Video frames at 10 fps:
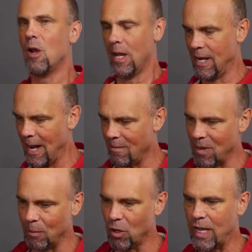and have
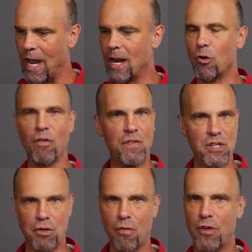them look at it, or
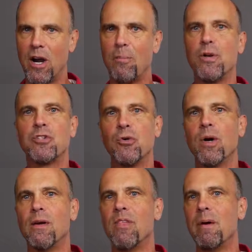physical therapist, or
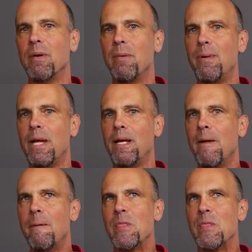whatever that may be.